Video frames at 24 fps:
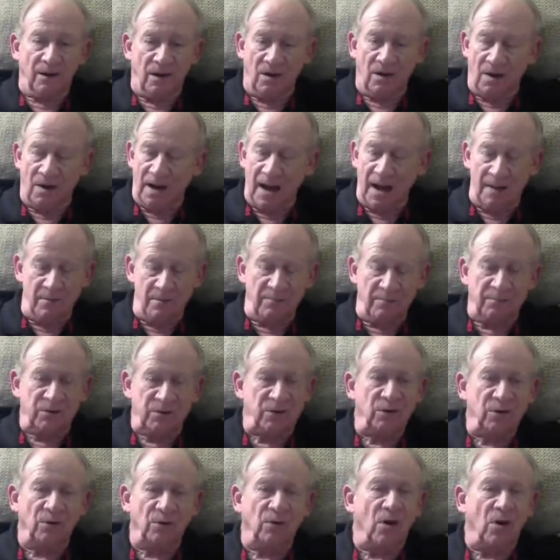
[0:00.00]
I'm
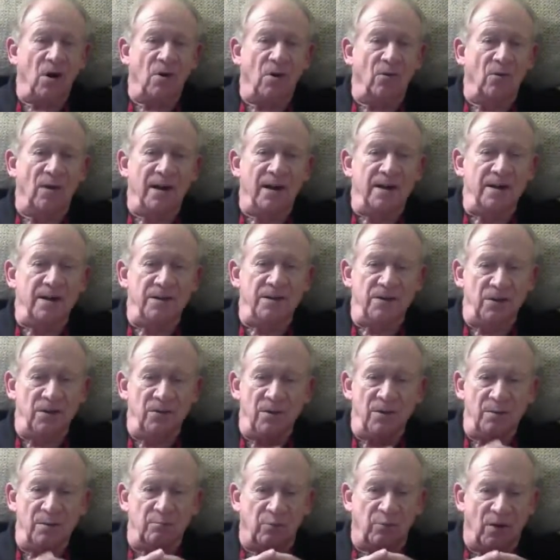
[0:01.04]
sure, already
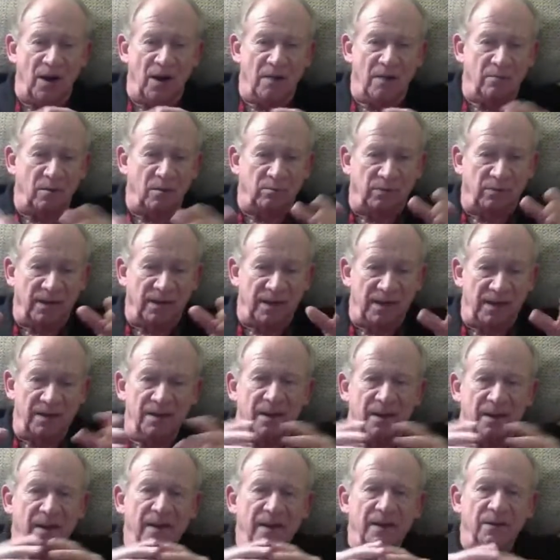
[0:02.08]
knew and
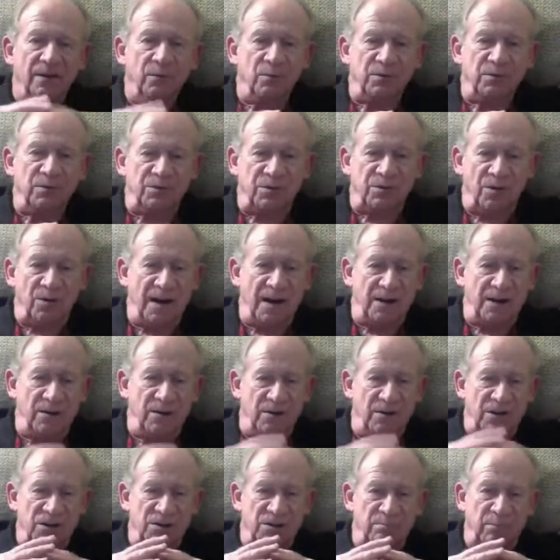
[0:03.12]
probably was trying
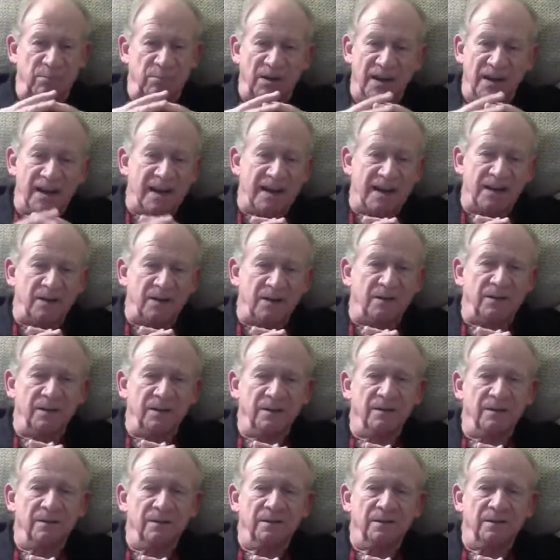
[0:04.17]
to explain,